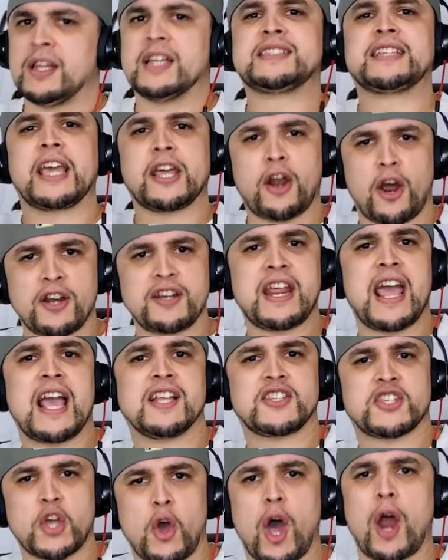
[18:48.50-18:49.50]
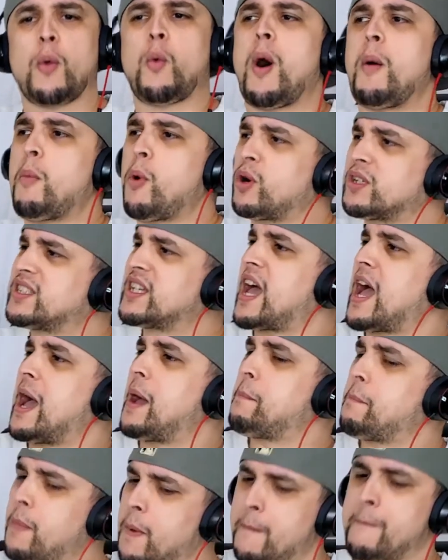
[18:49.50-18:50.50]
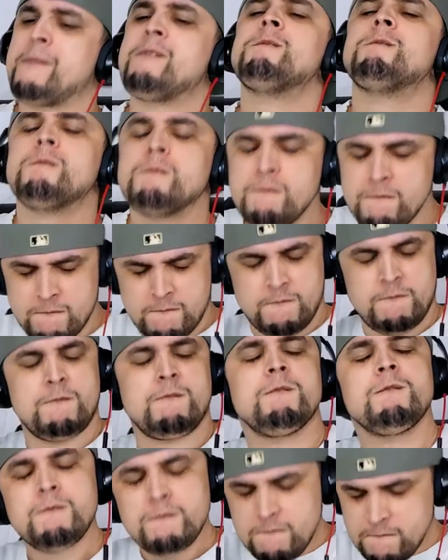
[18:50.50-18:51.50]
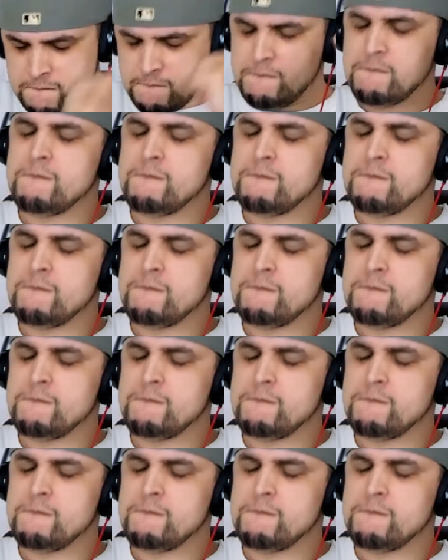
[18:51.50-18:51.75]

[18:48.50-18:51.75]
Let's get our dance on one more time. Thumping,